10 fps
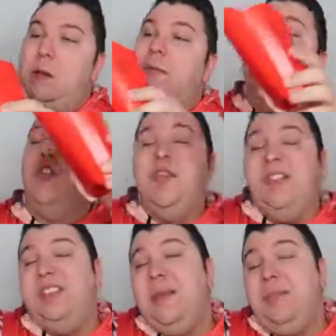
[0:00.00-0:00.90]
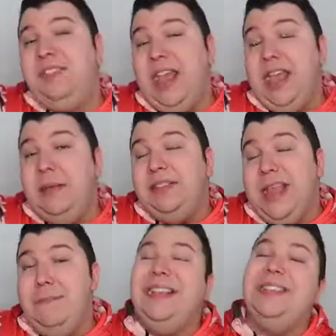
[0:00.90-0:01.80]
Now, could the same, same,
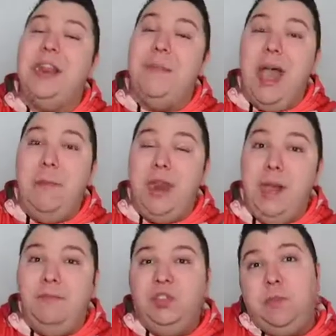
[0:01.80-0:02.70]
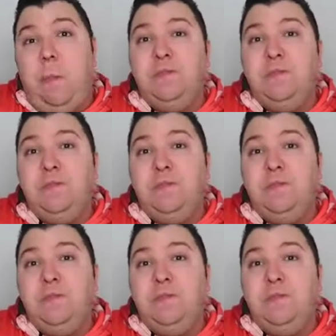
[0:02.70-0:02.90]
same be said about M and M's?